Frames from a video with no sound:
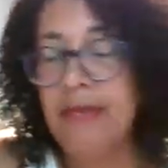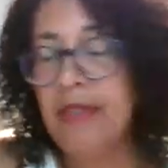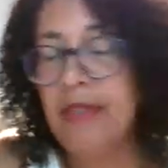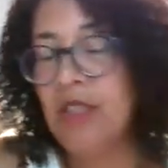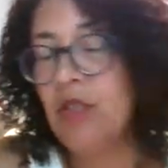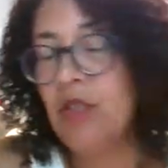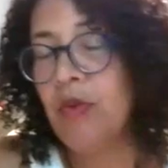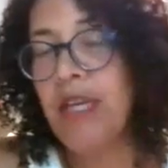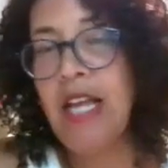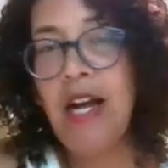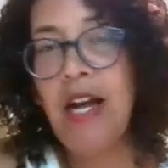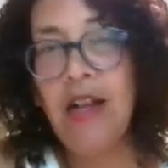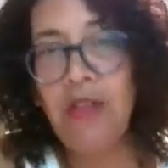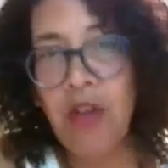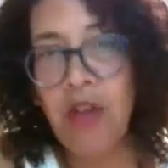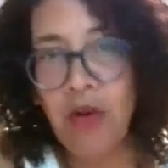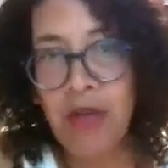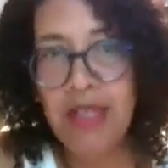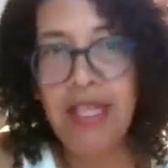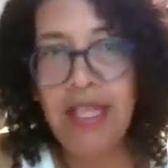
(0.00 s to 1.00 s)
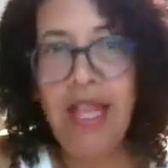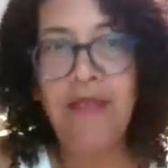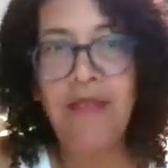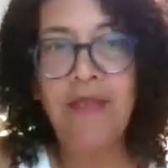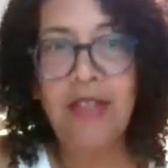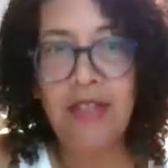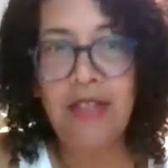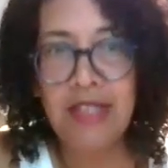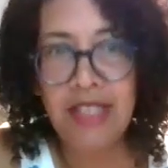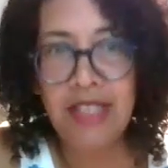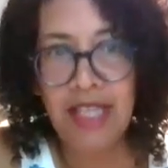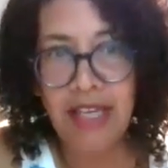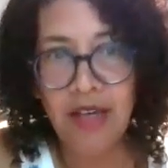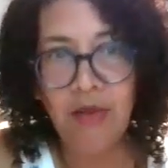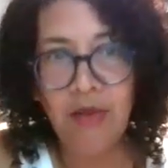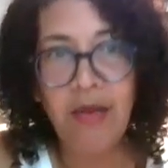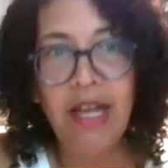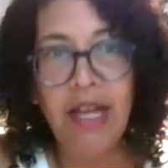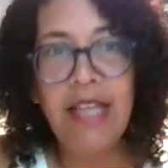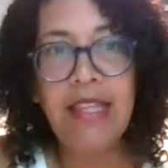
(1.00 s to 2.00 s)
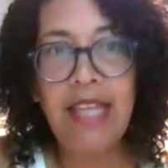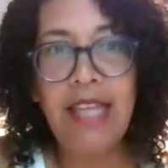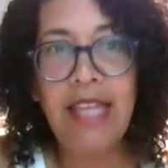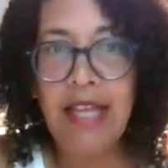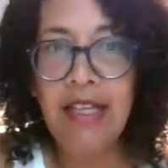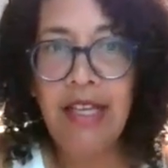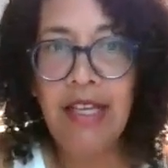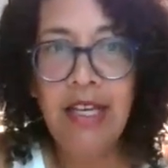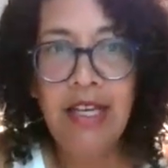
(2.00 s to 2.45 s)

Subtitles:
So we all know what that feels like, right? That